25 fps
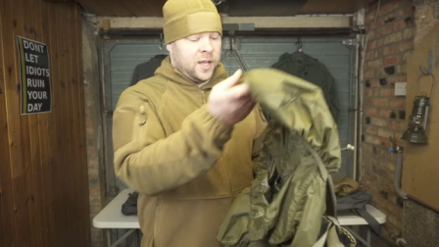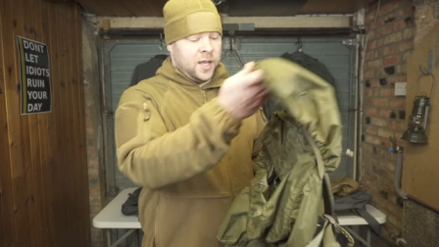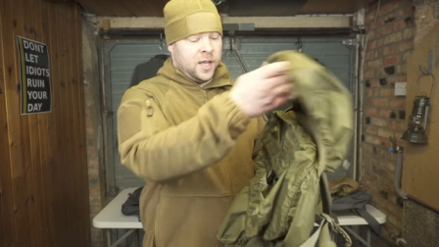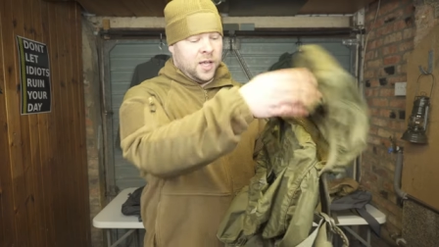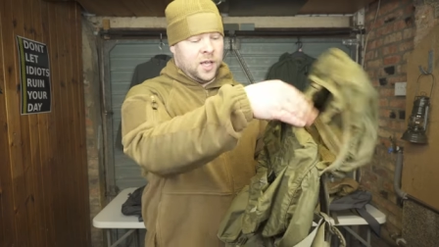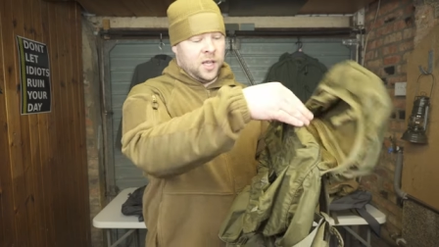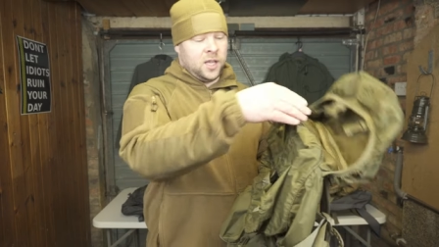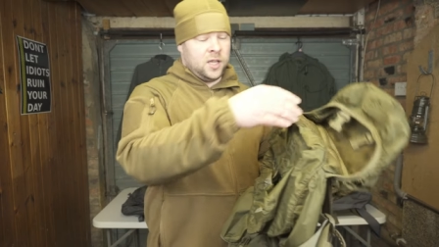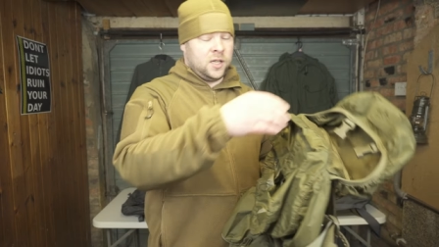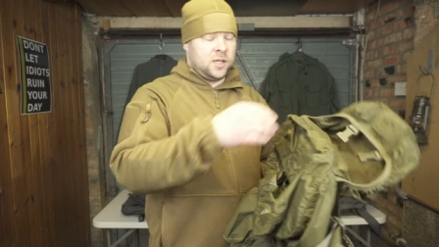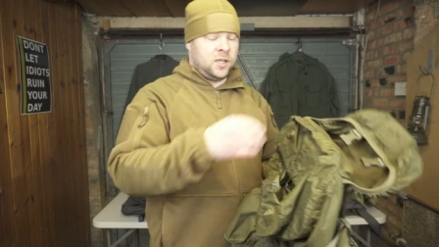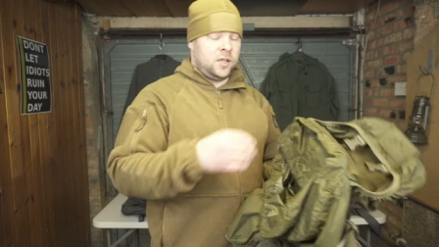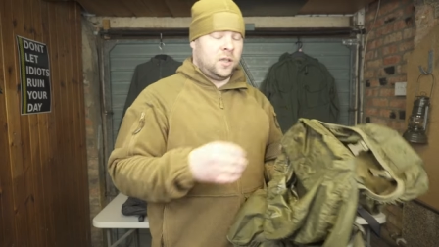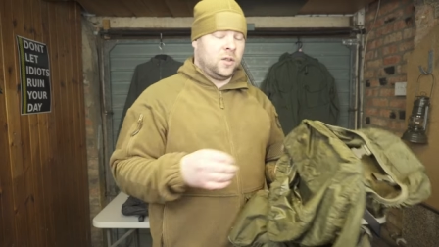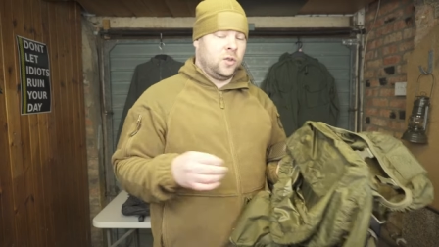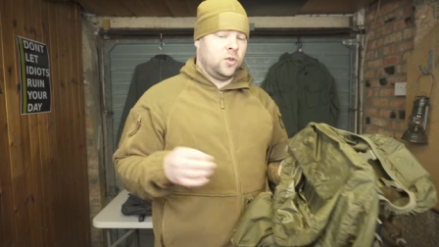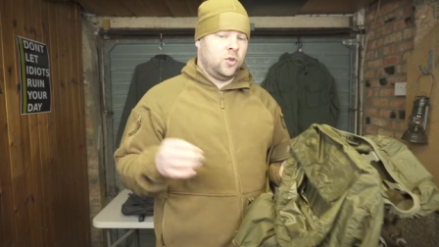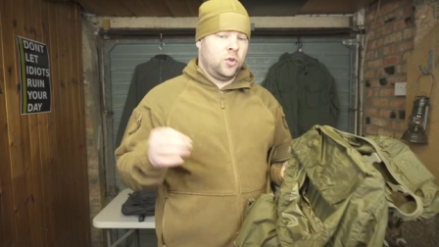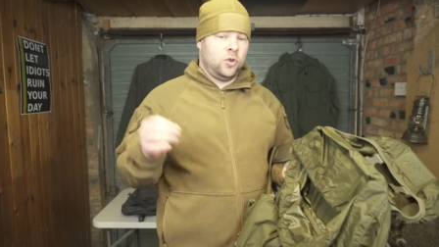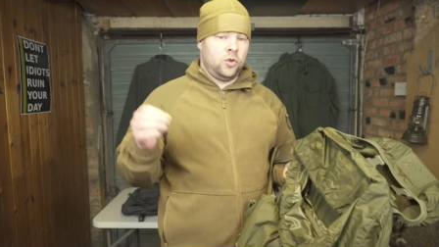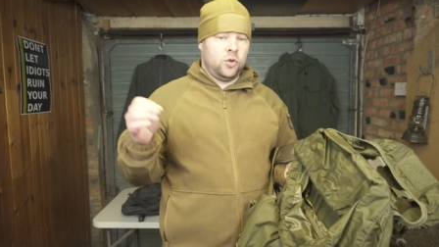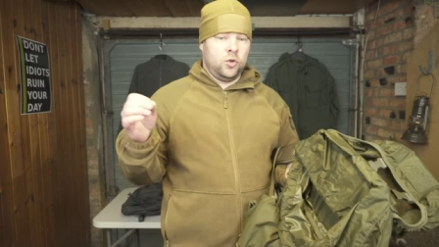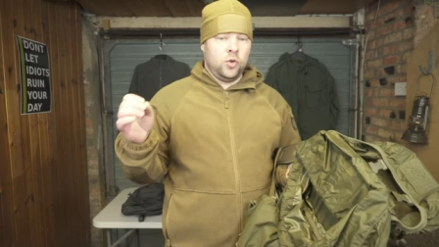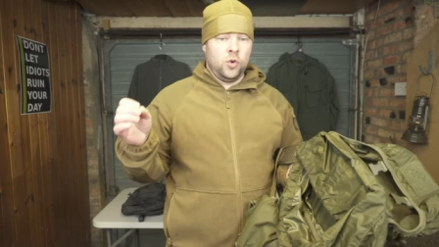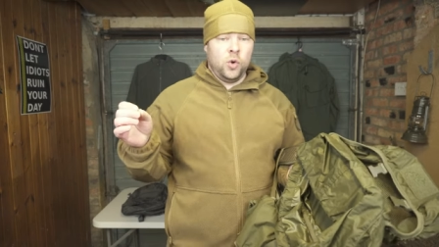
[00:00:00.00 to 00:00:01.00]
is
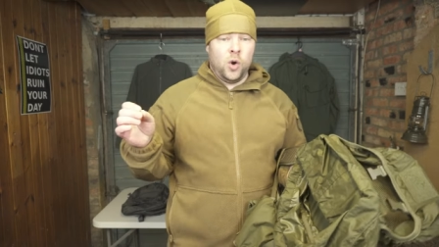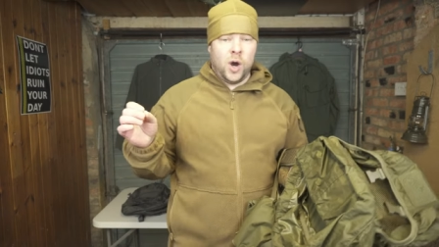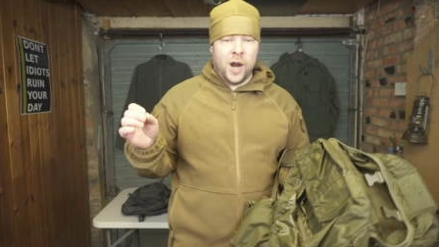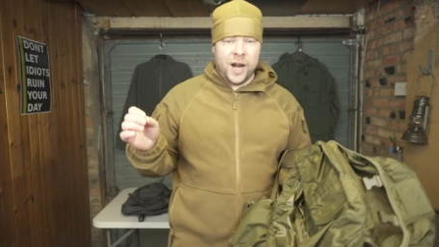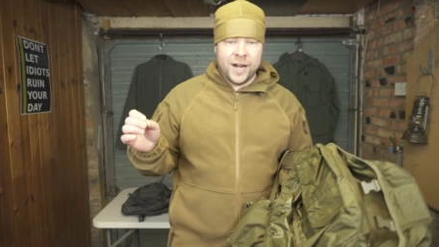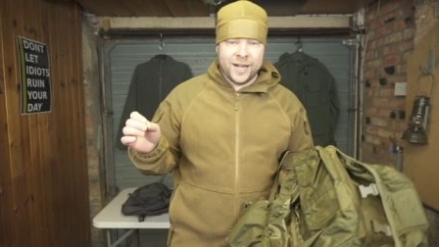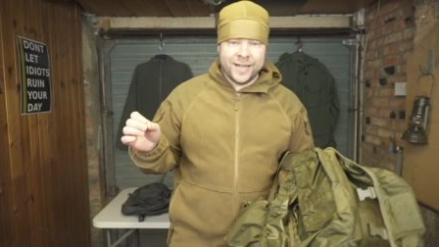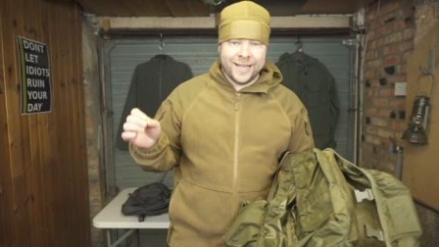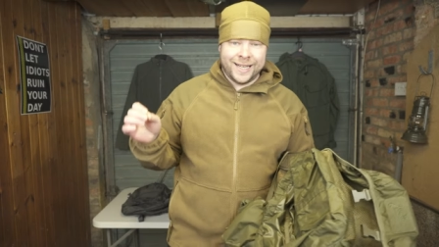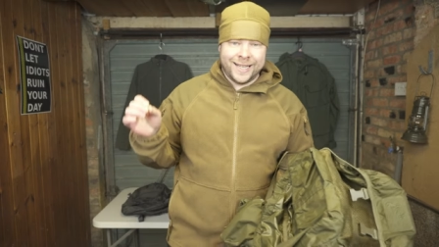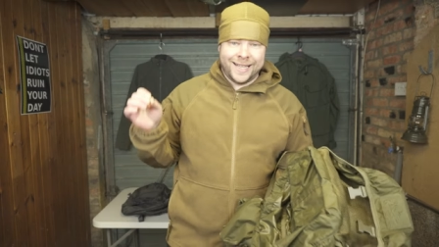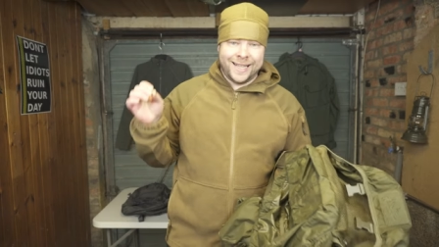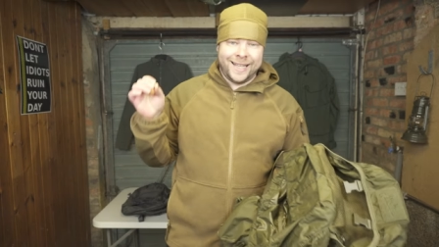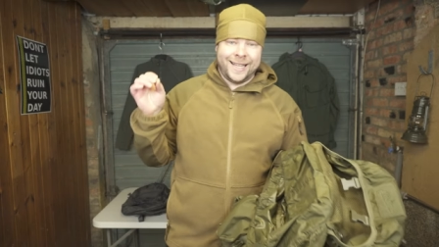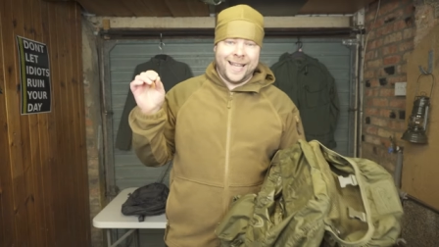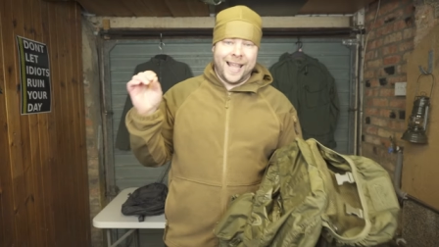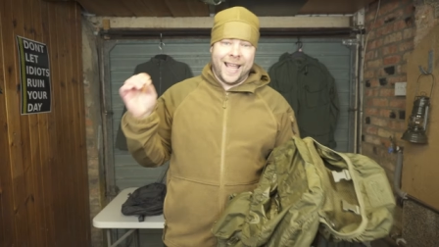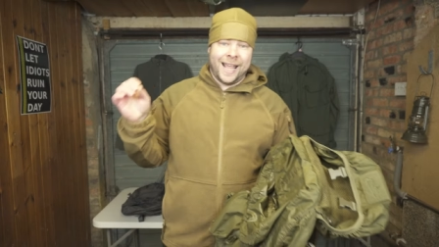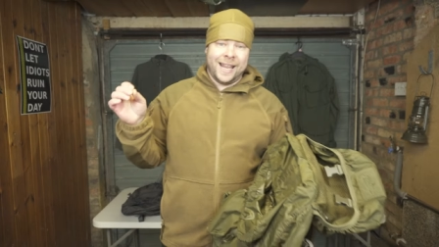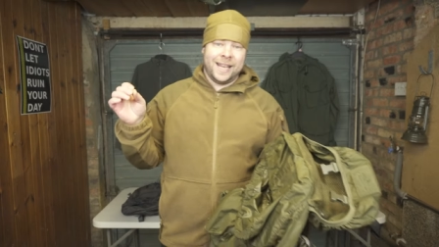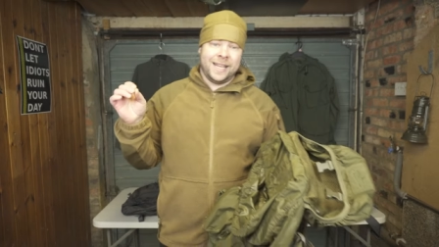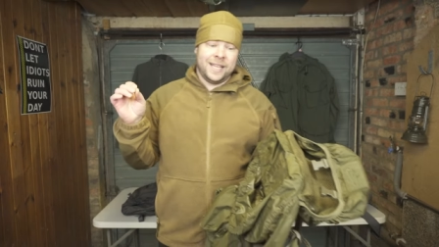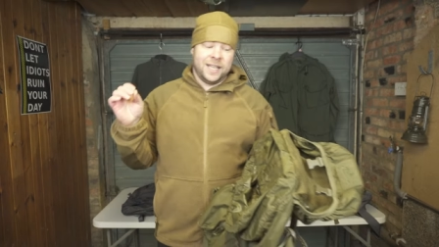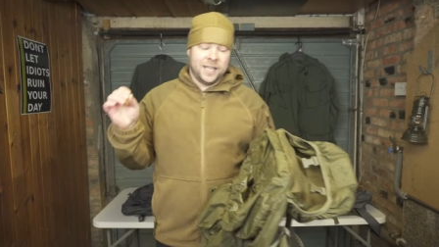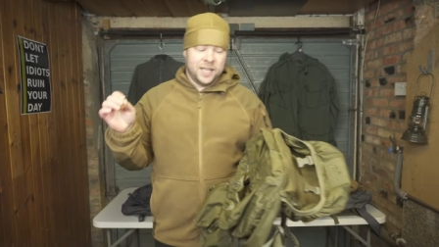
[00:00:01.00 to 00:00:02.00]

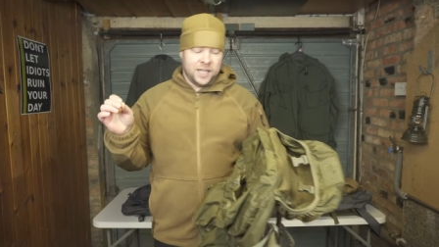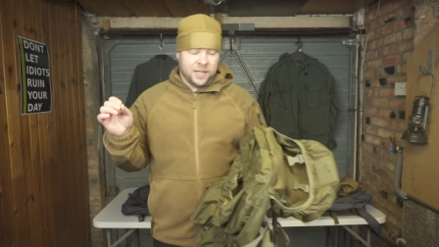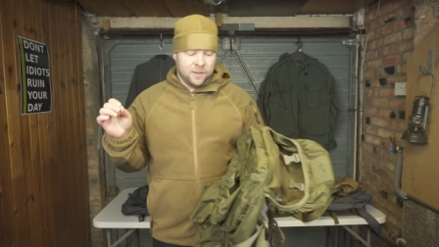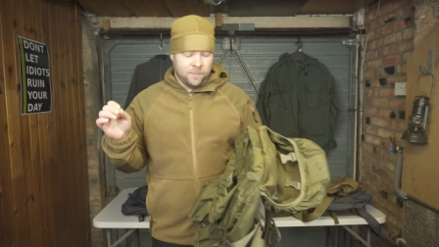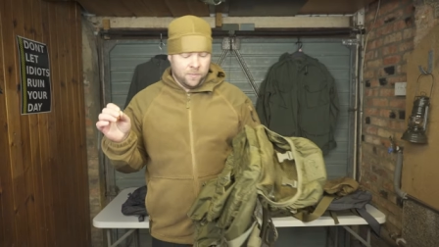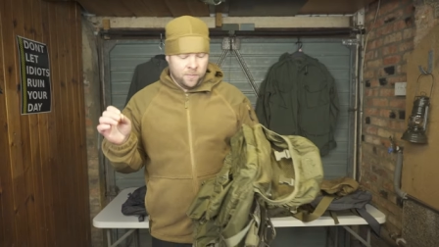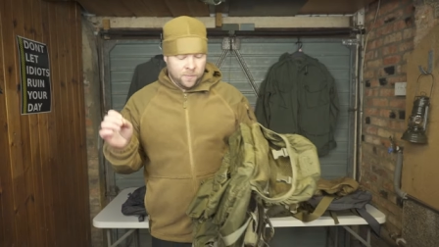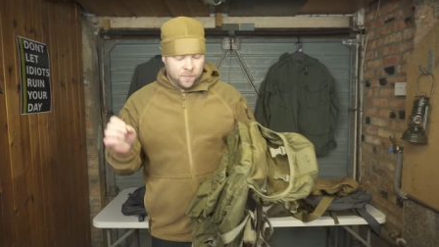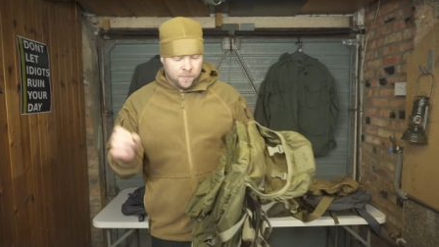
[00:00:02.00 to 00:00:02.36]
210D.